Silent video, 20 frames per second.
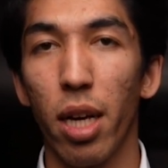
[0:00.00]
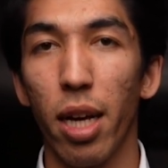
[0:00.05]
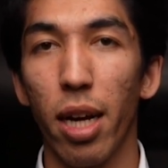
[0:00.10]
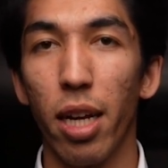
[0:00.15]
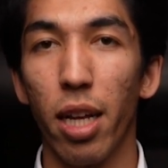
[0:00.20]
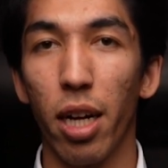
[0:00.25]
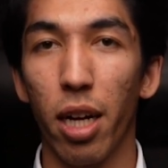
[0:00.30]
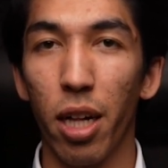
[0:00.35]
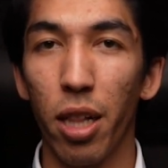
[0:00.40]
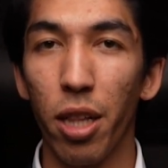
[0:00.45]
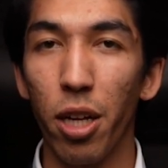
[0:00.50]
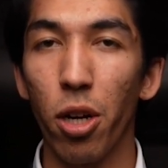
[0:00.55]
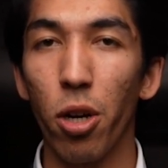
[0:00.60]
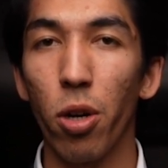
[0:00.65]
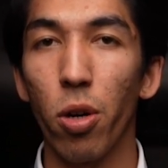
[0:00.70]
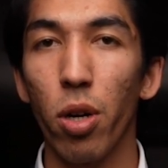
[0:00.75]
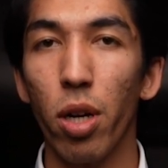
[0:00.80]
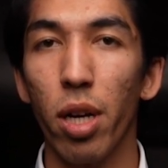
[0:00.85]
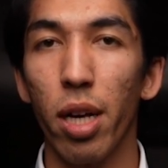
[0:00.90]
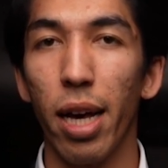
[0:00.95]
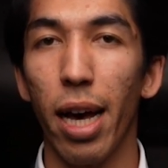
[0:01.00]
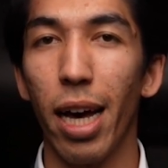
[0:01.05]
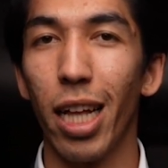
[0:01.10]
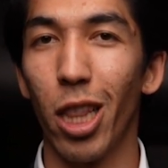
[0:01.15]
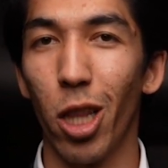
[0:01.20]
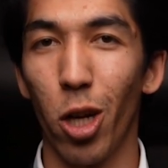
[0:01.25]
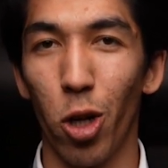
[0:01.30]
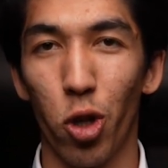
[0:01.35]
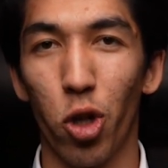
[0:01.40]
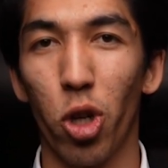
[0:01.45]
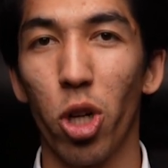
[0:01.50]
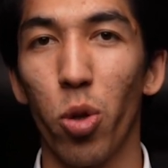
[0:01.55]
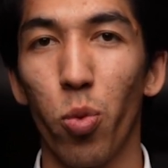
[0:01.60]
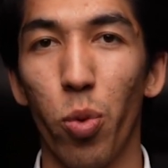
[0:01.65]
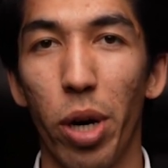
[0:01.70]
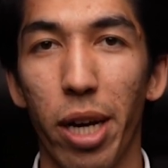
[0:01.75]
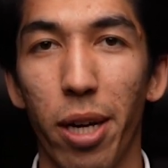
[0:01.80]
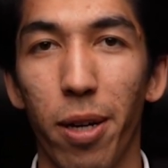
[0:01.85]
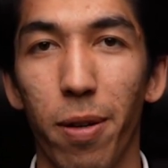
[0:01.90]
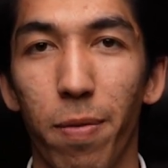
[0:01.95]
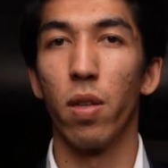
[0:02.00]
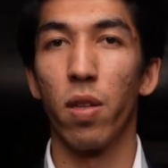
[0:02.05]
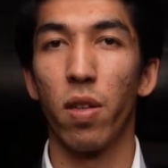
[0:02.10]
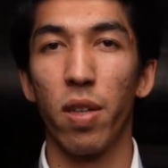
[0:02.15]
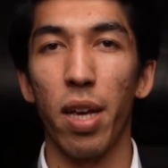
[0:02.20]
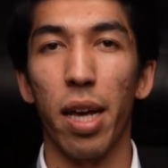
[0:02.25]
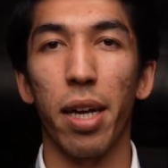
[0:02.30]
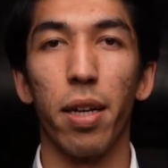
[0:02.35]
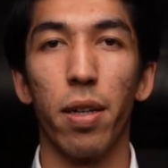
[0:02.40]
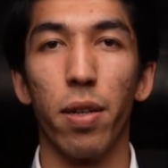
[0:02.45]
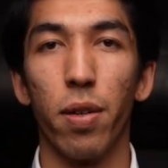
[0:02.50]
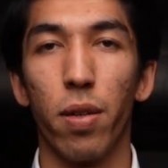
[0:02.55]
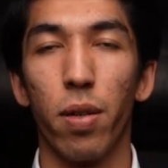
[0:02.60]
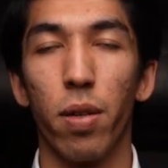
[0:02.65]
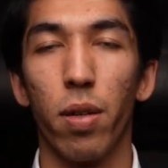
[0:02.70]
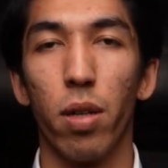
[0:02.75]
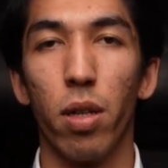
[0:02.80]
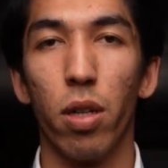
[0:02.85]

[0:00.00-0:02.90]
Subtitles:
in a clear and logical way? Second,